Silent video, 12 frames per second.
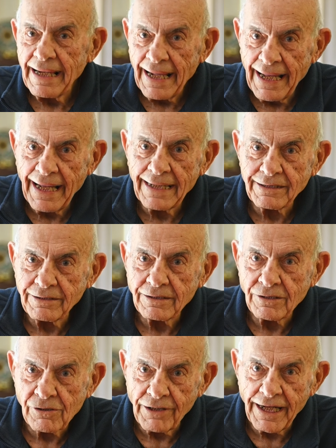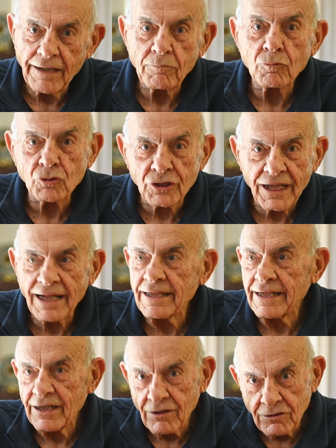add the name
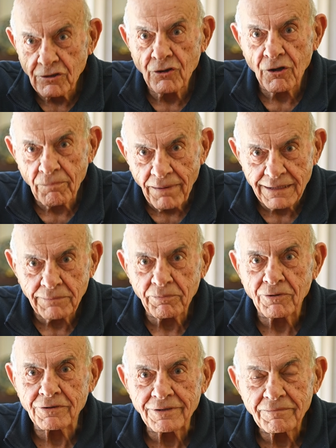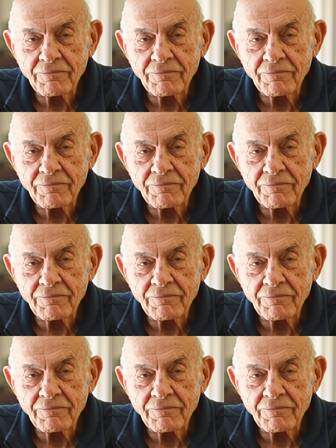Mousalli on her passport.